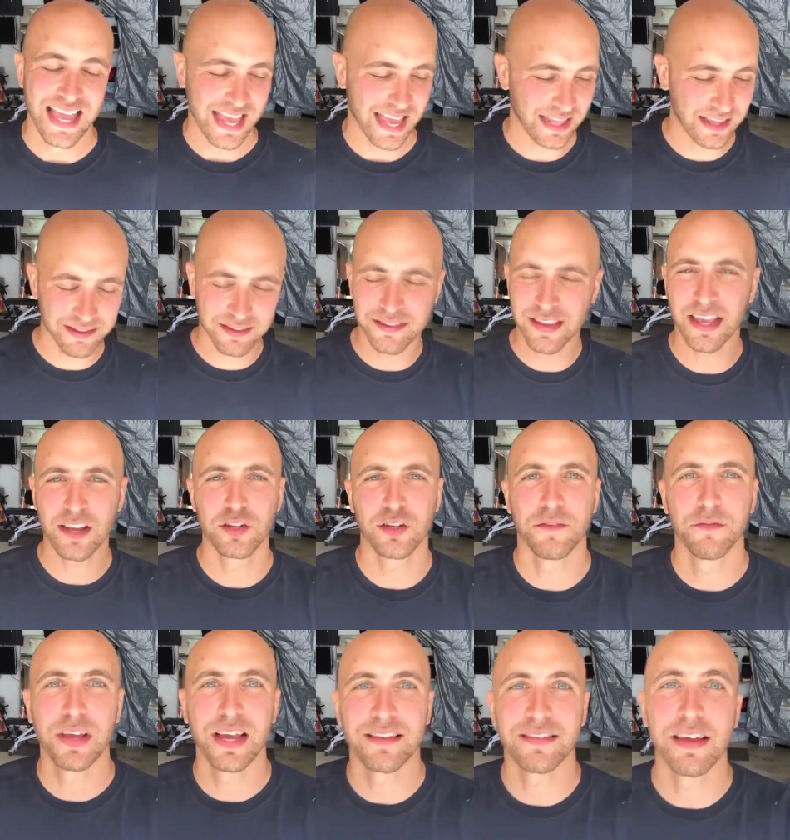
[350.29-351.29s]
And this is
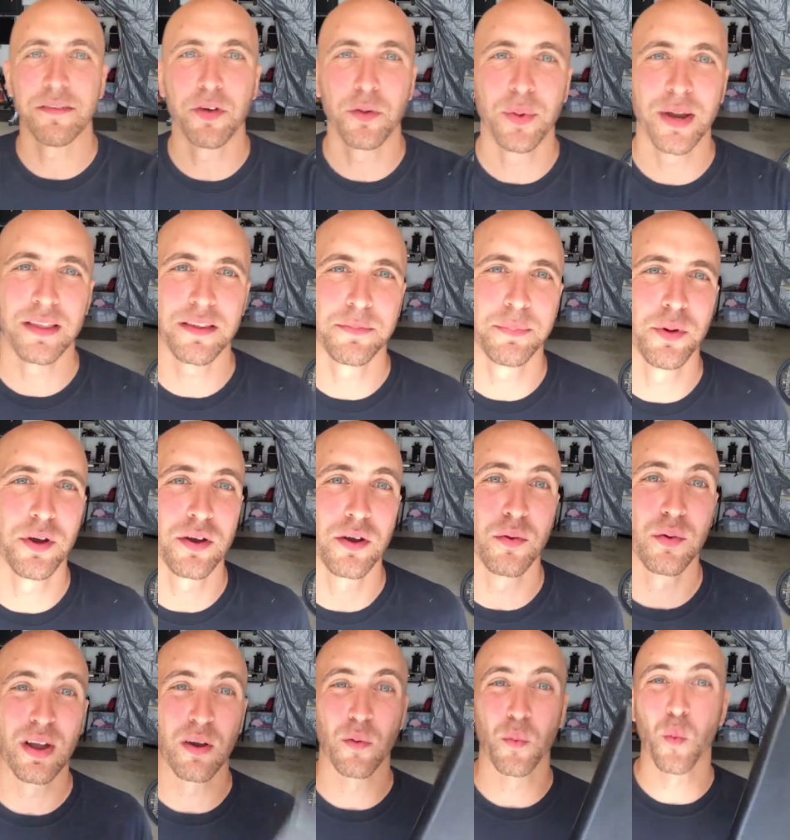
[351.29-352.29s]
actually, if you guys ever read this book
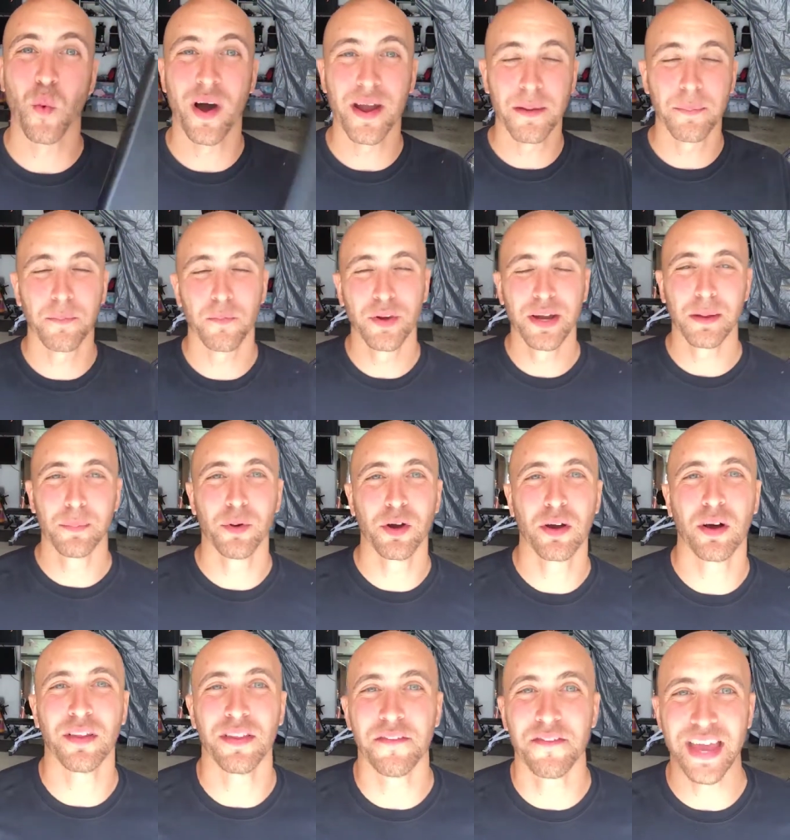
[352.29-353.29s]
or, or want to read a
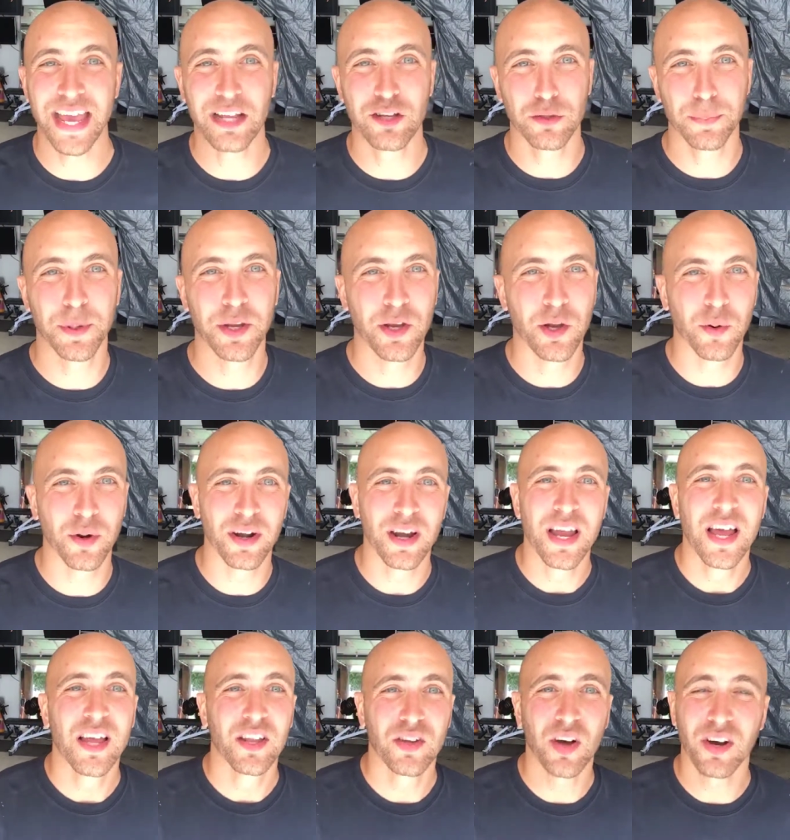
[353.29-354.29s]
book called Evangelpreneur,
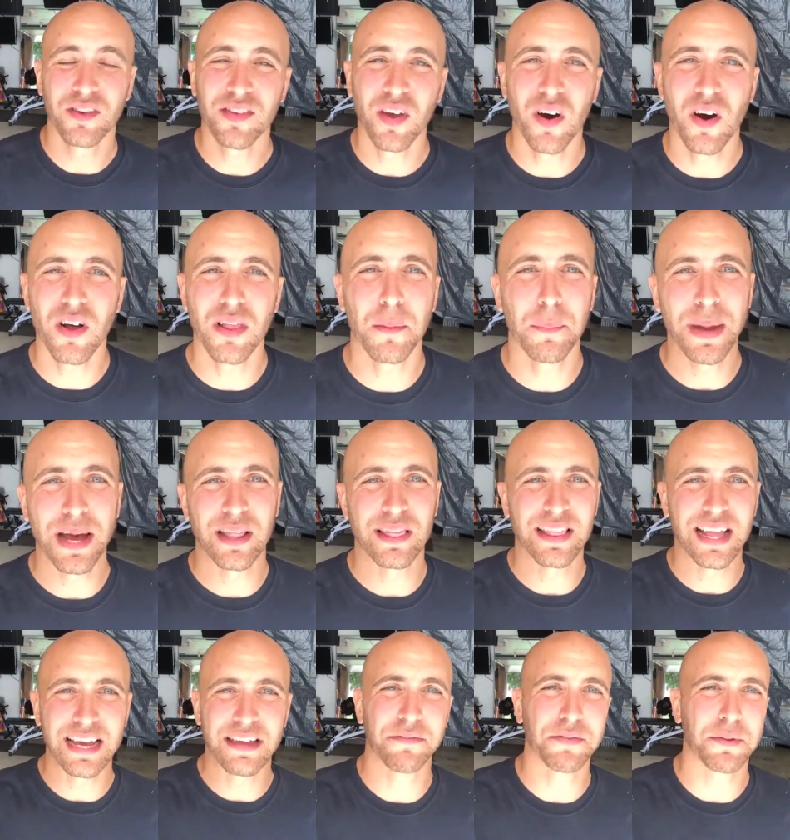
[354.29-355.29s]
talks all about
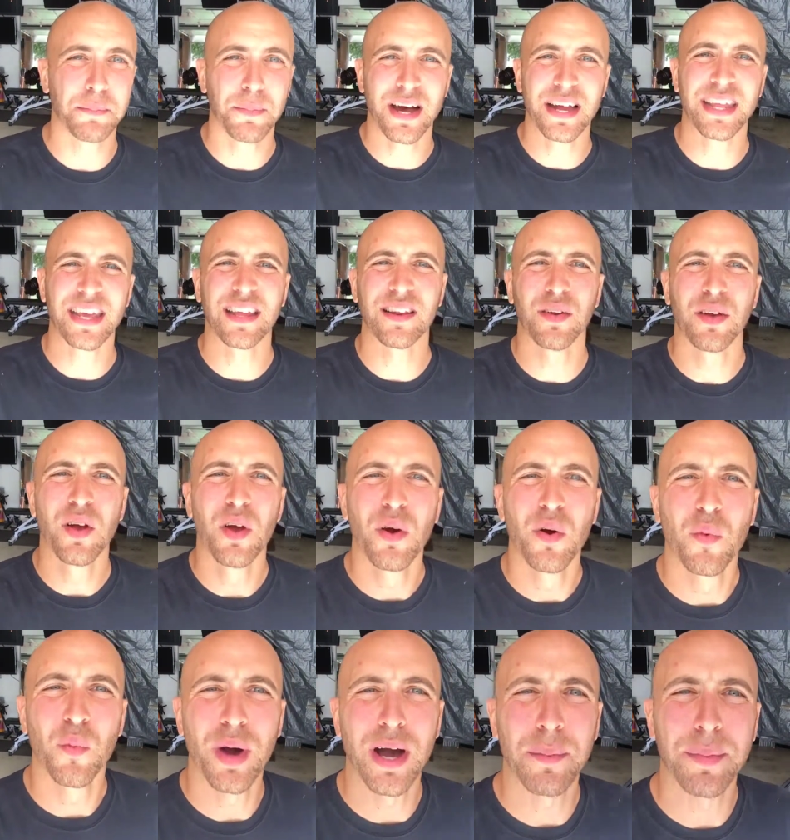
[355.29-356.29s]
life and money and,
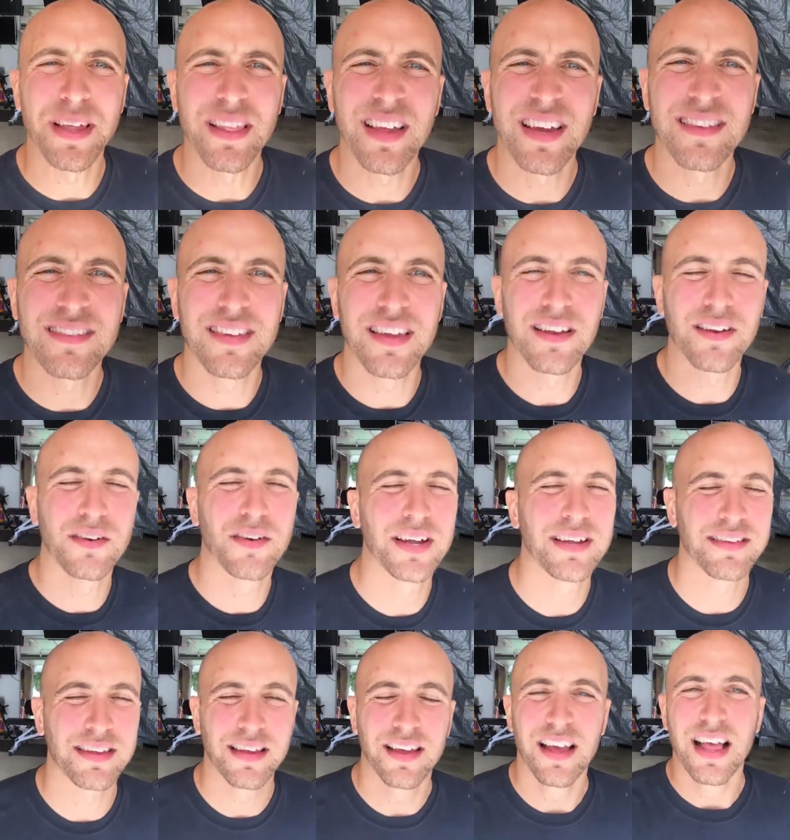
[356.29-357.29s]
wow, my light's getting
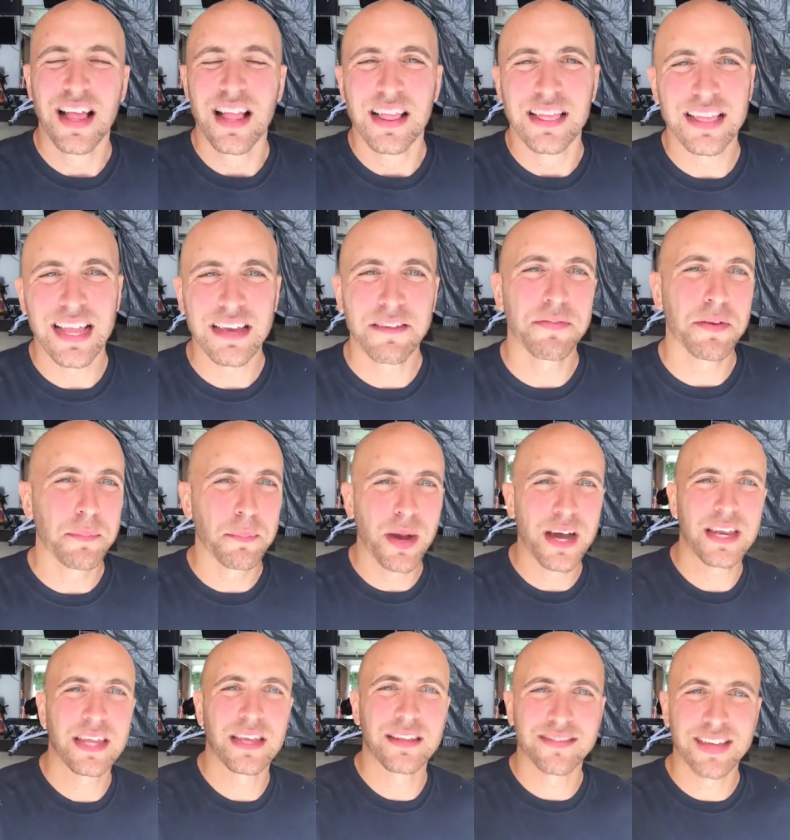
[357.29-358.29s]
crazy. Life and
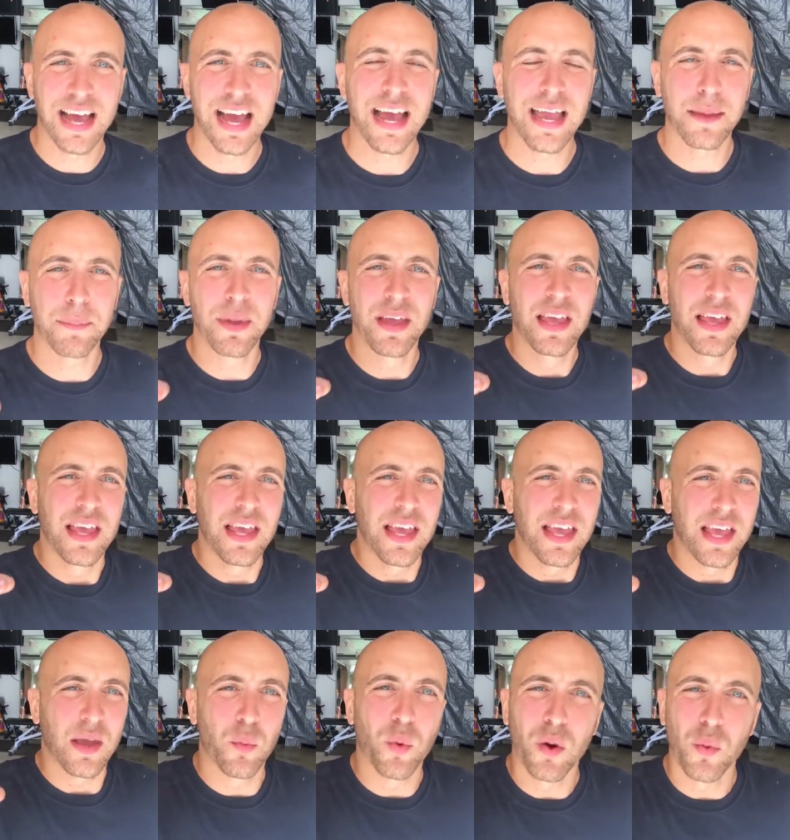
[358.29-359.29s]
money and time
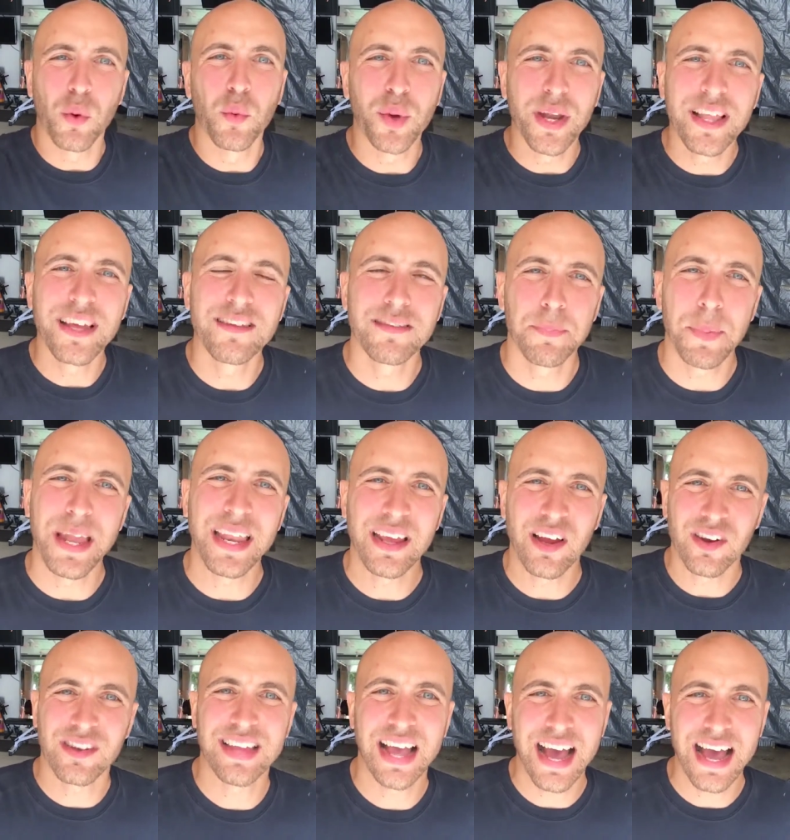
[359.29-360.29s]
and what we're really
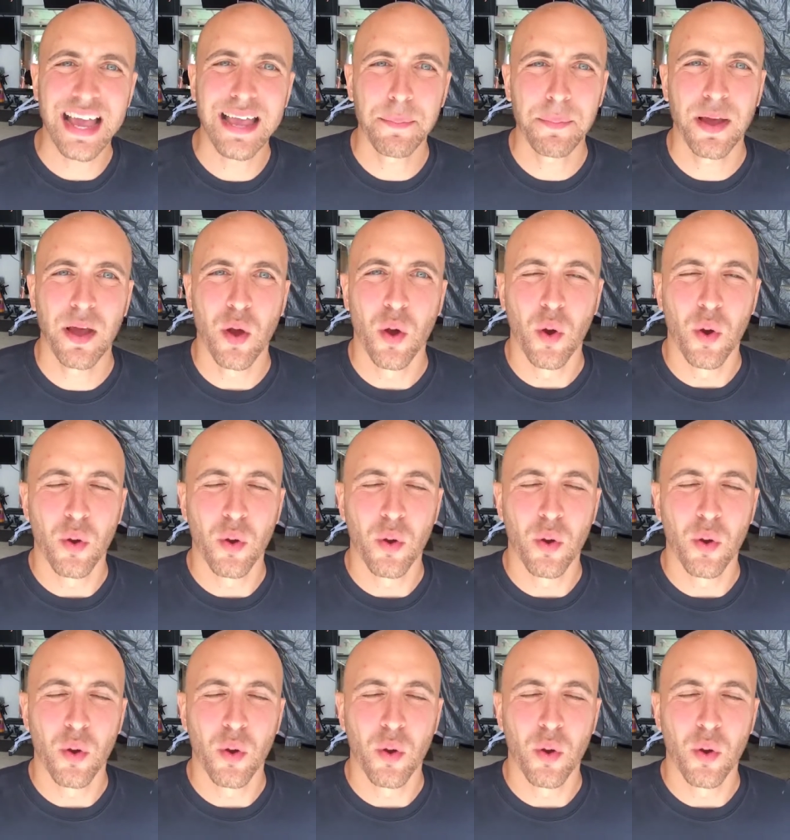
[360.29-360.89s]
spending our time